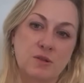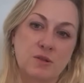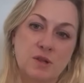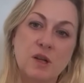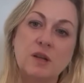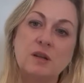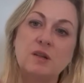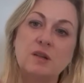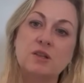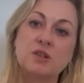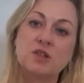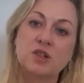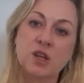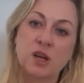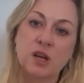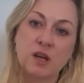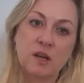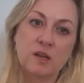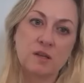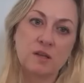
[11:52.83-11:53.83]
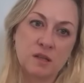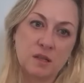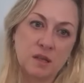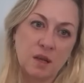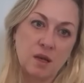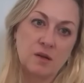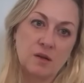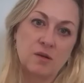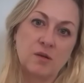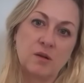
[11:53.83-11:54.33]
she had this giant
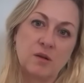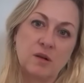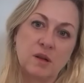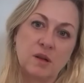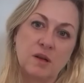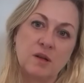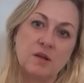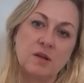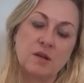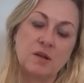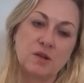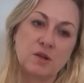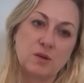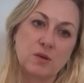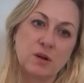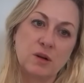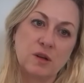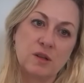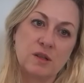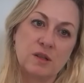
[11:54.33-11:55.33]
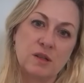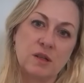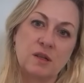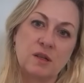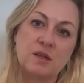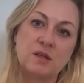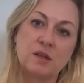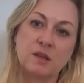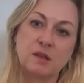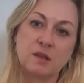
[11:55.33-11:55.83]
scandal in
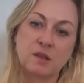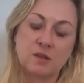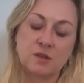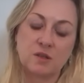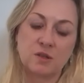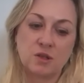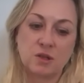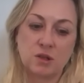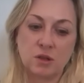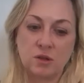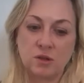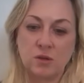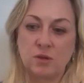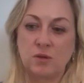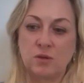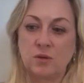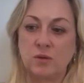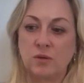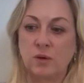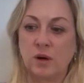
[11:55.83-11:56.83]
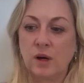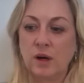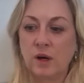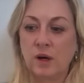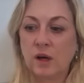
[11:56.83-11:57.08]
1926, and these two